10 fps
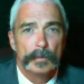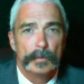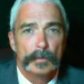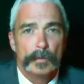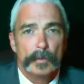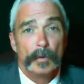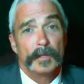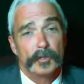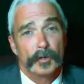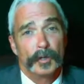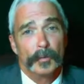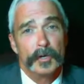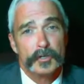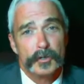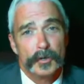Well, that's certainly
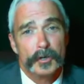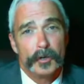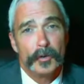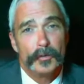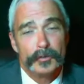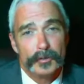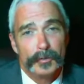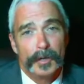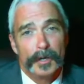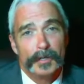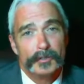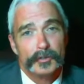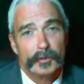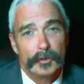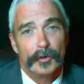reassuring to know that you guys do
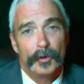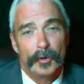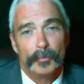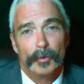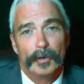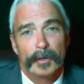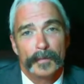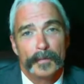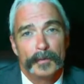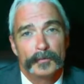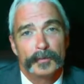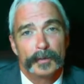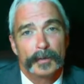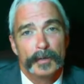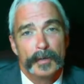your homework, and that
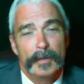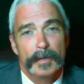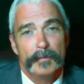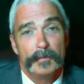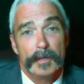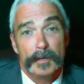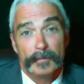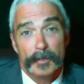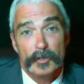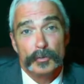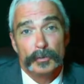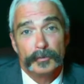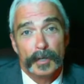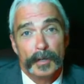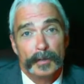even the individual
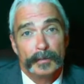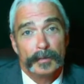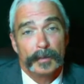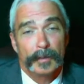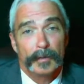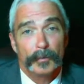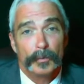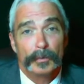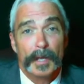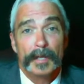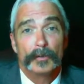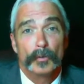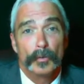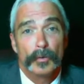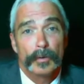tenant or
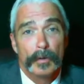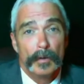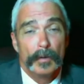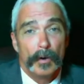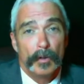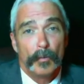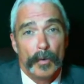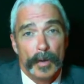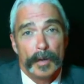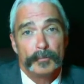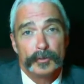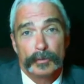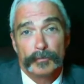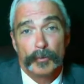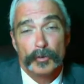landlord, all the way up to
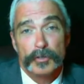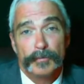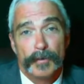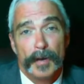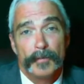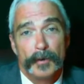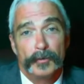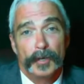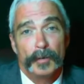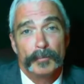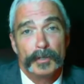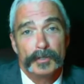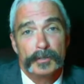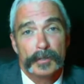Fortune 500 companies,